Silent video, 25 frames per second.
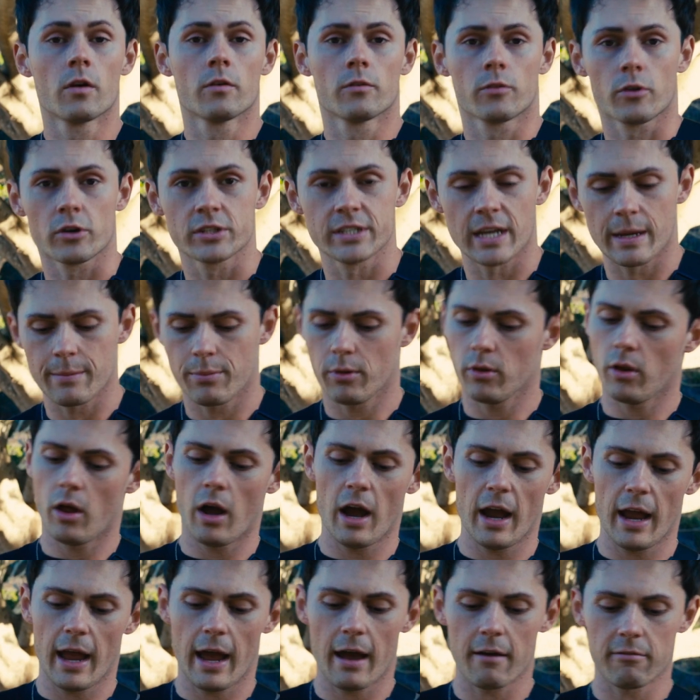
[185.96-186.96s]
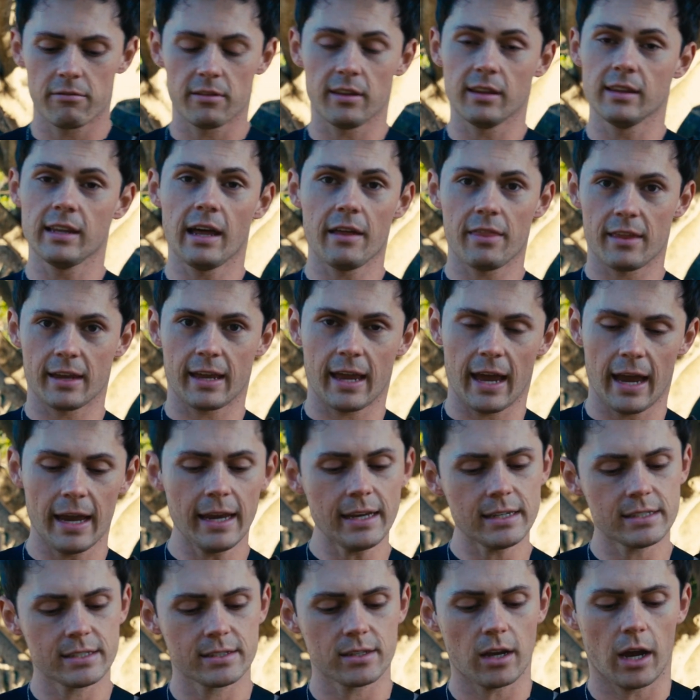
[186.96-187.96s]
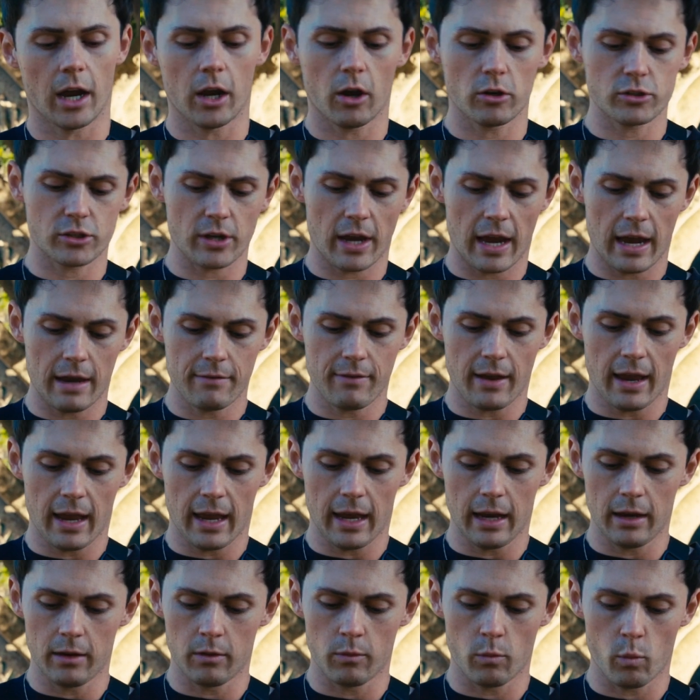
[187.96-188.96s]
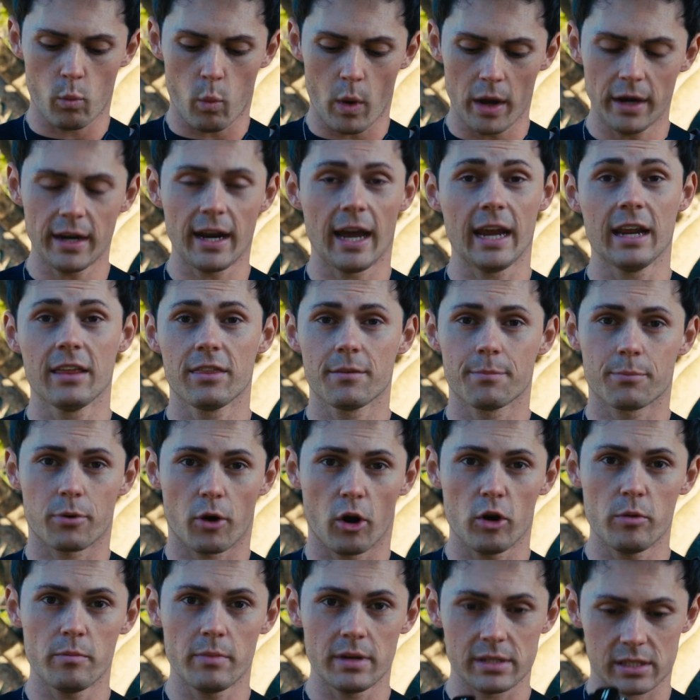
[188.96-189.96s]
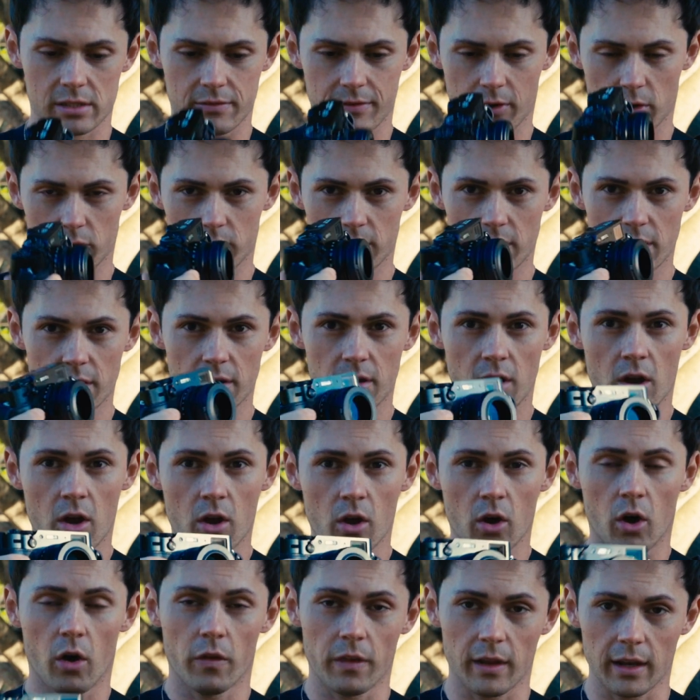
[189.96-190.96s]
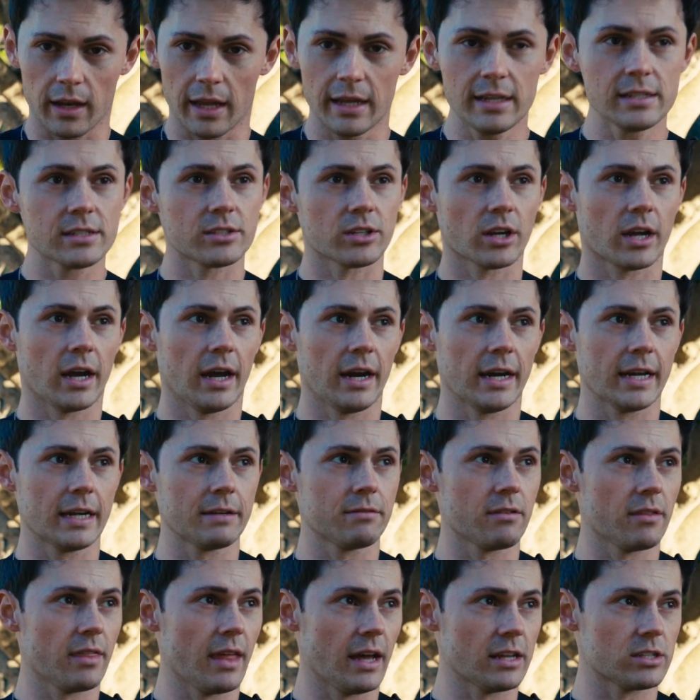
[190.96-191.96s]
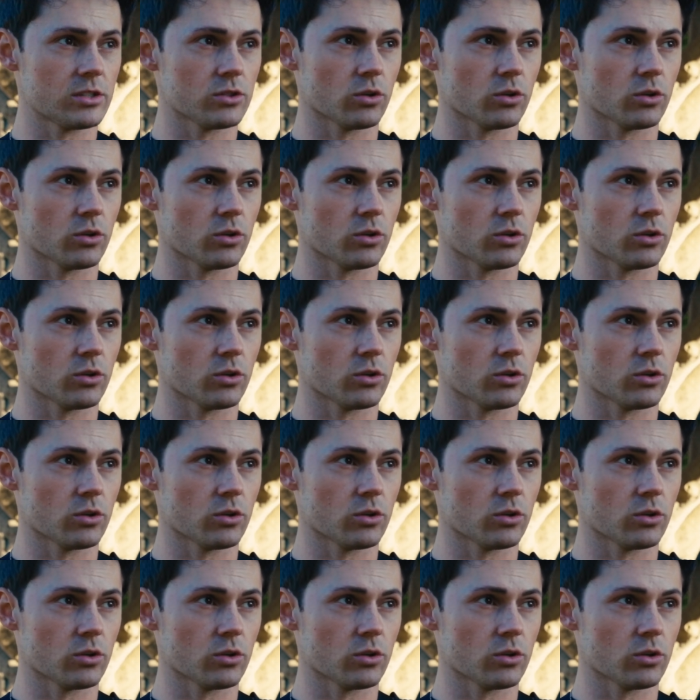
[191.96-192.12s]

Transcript: For example, I have the leather case. I also have a 1/8 Pro Mist filter on the lens to kind of give it that